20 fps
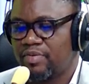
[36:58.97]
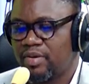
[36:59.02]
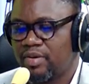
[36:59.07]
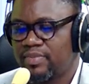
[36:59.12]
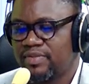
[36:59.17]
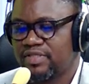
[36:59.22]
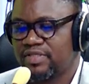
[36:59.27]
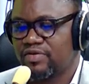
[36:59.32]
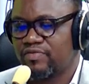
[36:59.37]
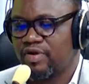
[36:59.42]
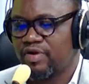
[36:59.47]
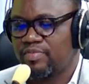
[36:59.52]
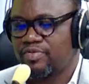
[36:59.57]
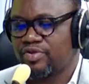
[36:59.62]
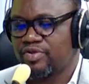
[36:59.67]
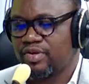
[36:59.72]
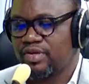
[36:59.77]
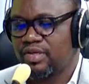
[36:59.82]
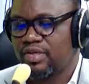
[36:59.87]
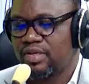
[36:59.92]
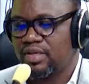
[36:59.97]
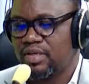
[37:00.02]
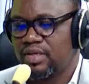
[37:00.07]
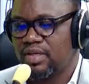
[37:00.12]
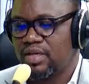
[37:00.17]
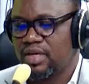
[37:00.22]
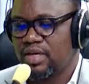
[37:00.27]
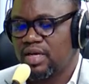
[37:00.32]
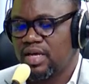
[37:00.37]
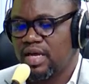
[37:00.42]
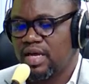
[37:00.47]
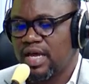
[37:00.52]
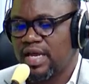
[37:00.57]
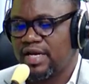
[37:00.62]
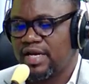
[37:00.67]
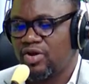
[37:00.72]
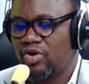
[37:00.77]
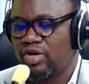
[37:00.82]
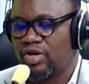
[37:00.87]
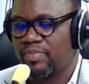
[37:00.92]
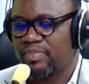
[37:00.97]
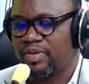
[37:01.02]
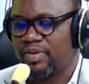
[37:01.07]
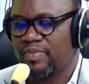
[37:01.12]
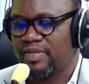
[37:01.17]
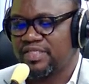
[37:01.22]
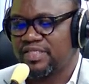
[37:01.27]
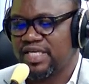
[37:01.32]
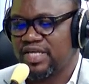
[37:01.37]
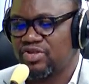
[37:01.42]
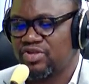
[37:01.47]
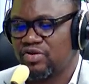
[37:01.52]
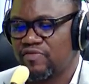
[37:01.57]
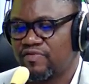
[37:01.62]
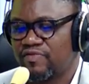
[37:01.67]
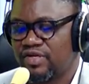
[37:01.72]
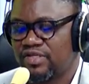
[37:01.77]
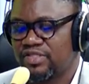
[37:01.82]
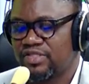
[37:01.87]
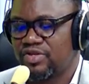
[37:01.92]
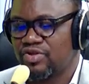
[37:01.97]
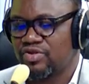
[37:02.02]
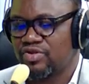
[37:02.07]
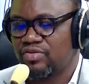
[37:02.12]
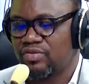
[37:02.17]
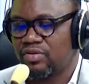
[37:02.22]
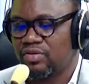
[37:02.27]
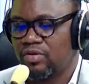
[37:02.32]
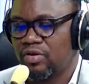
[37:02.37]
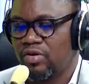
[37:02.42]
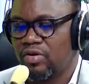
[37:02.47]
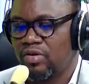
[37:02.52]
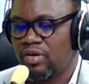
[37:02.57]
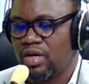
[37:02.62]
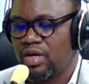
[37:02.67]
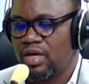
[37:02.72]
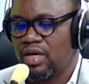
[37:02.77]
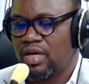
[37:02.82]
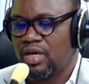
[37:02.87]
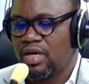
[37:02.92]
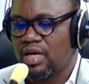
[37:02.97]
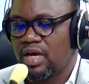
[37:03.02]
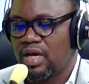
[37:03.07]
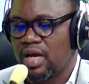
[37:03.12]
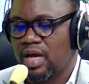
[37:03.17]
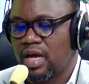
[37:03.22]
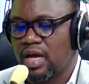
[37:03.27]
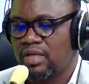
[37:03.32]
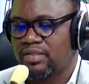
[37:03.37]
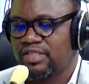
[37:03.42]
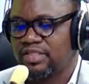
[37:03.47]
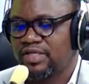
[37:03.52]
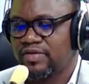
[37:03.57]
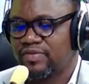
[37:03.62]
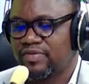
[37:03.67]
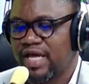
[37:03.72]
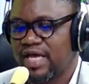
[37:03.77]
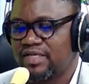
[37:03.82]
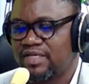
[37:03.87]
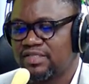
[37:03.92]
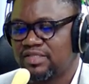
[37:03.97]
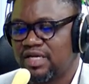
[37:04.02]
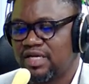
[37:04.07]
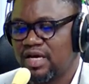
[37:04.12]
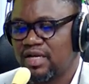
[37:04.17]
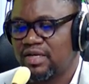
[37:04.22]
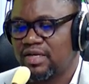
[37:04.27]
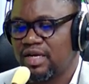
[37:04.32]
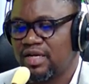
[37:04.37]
is corruption and non-implementation of constitutional law. Until that is done,